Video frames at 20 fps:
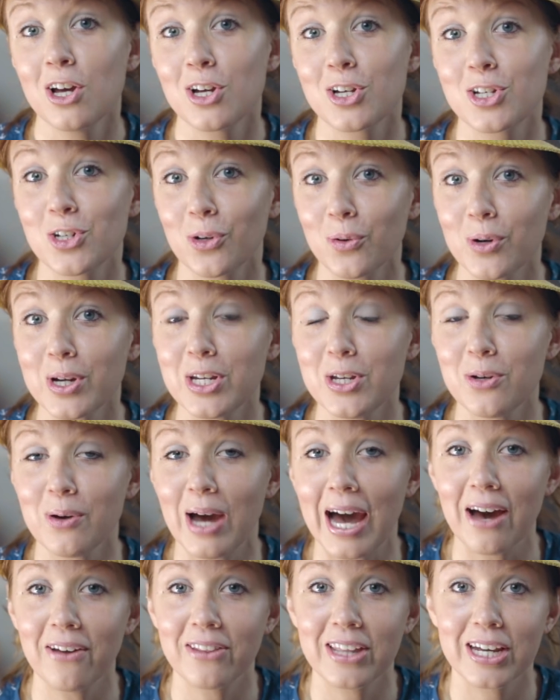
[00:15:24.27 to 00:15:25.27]
showing you
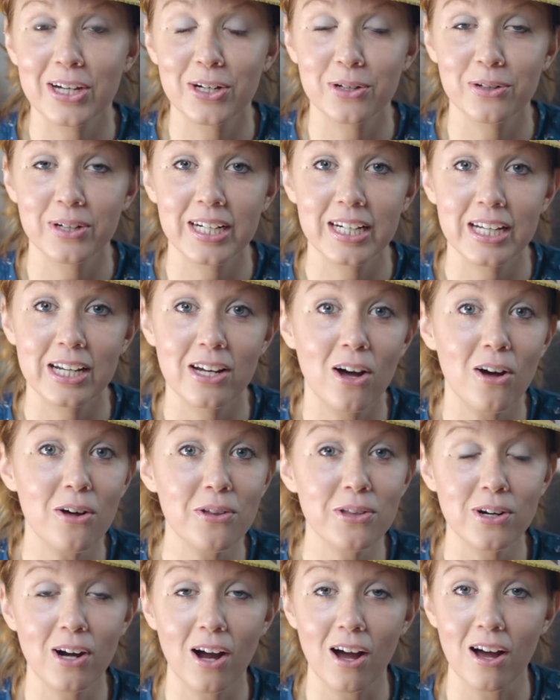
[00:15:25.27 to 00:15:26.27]
how they created
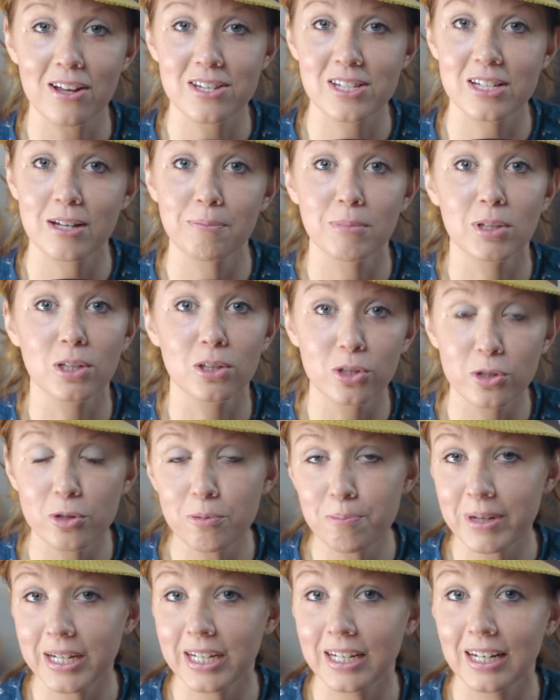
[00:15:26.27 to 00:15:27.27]
all their awesome
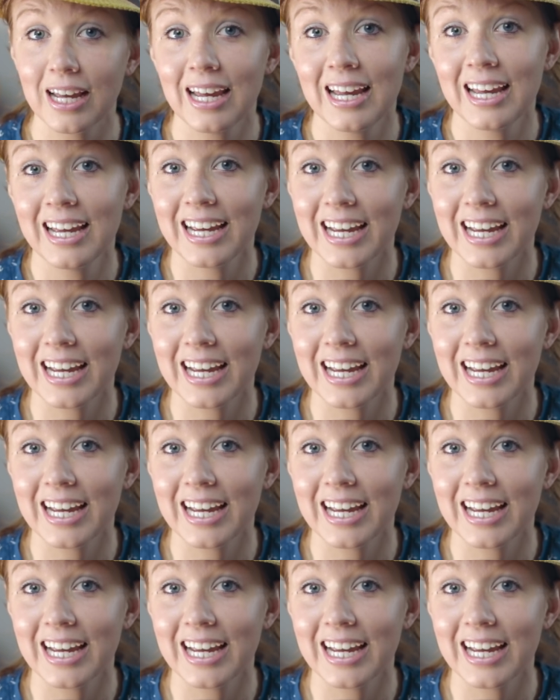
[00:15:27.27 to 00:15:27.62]
looping